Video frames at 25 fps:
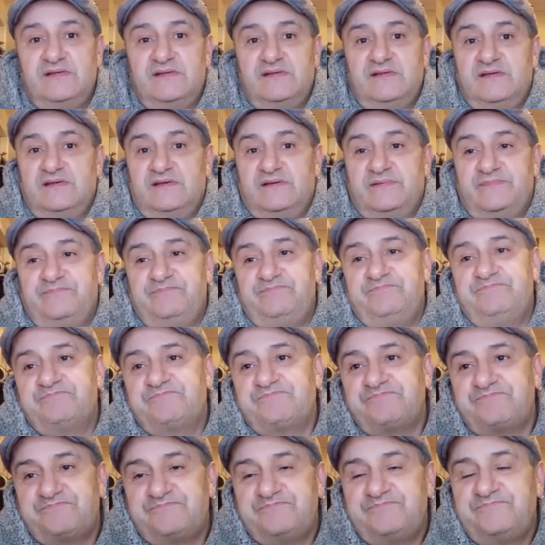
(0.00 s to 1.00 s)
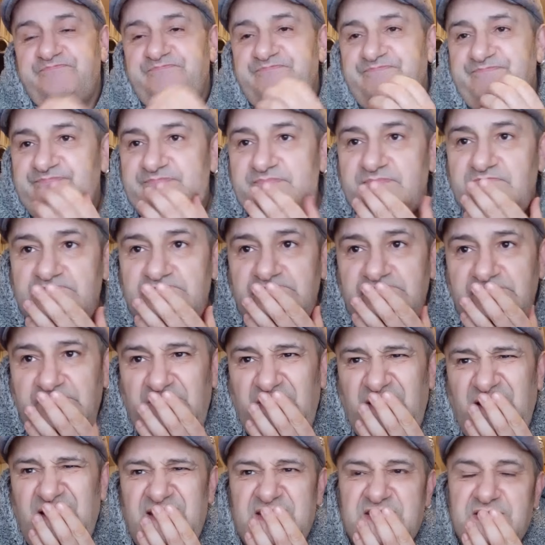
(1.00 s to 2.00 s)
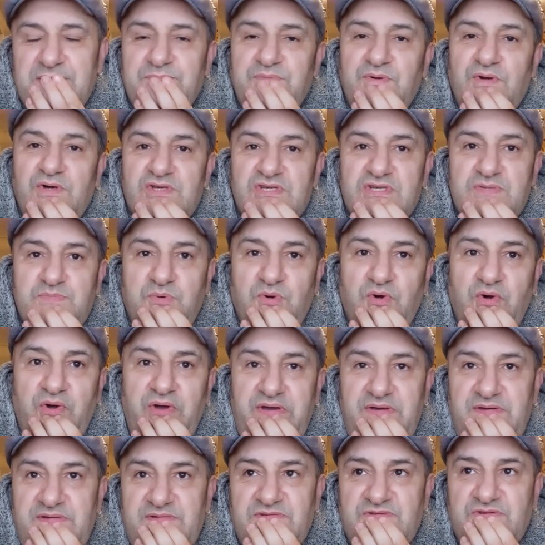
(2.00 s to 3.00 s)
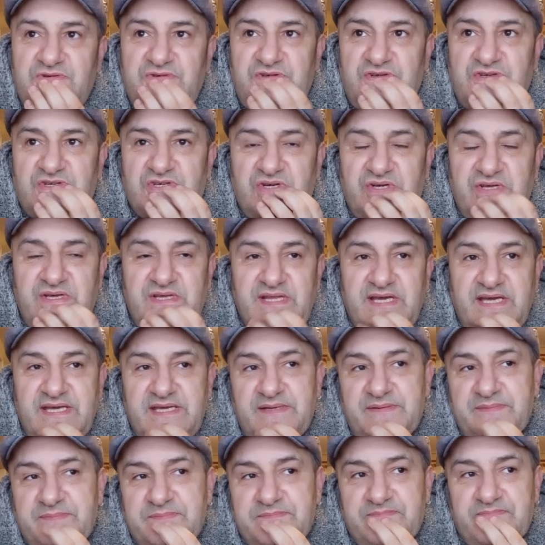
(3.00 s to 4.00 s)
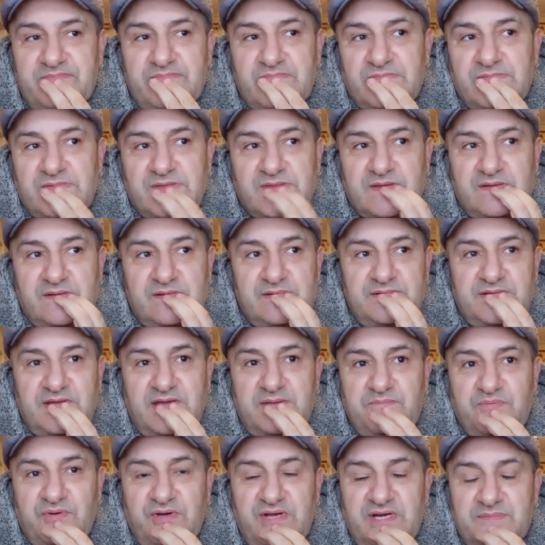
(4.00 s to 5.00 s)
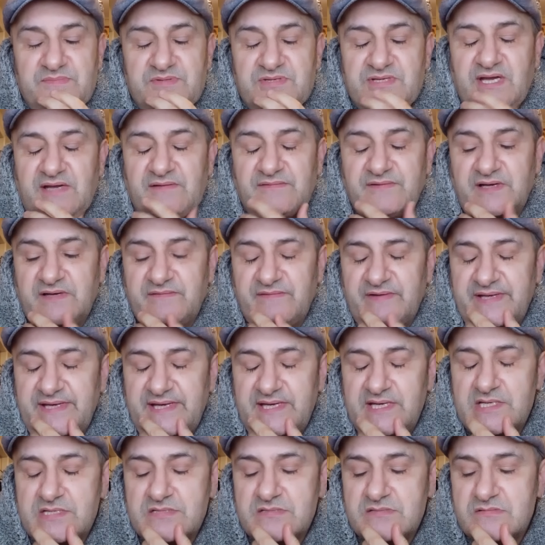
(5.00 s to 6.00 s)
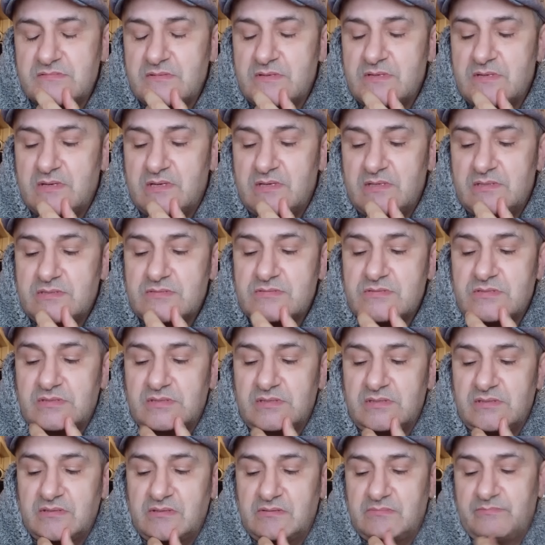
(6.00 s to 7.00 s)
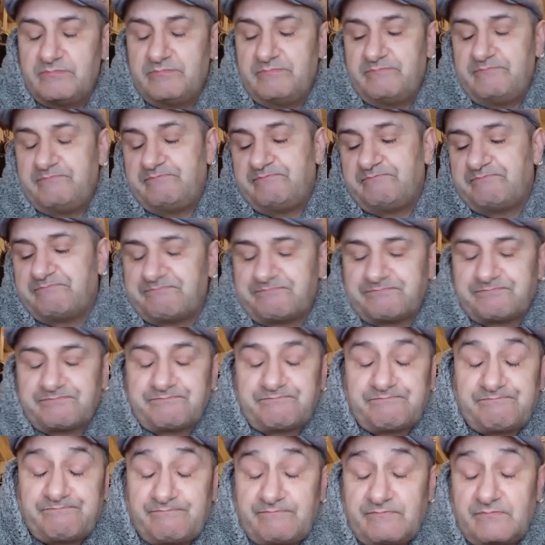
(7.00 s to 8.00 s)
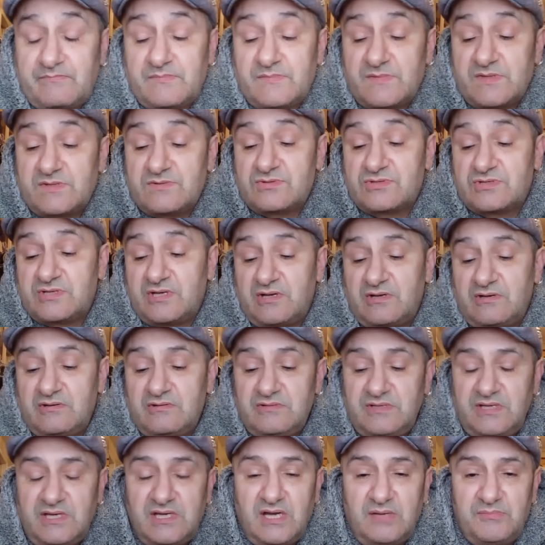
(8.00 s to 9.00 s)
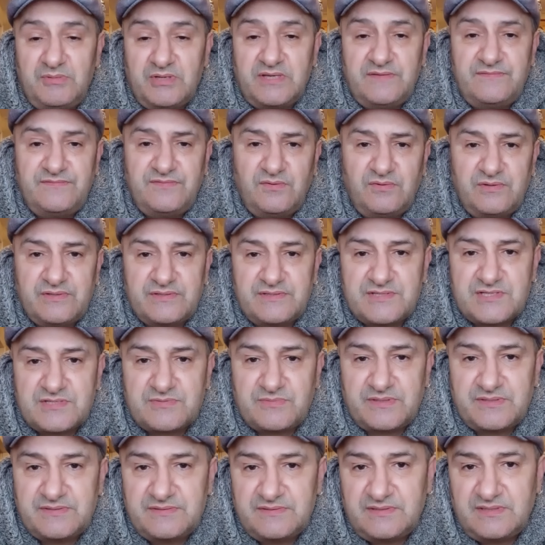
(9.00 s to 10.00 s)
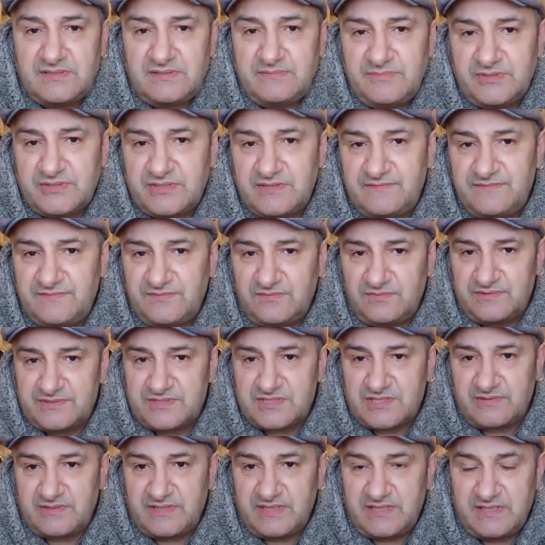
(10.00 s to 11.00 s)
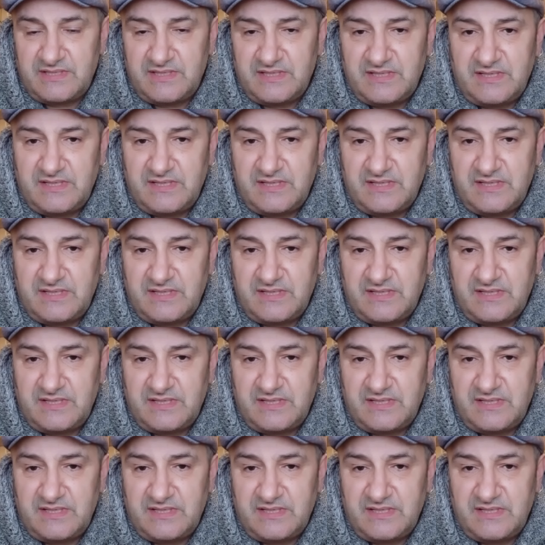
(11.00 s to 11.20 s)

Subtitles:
And he's a Bronx boy, and traditionally they breed them tough over there. So, yeah, I'm looking forward to this one. I'm looking forward to it.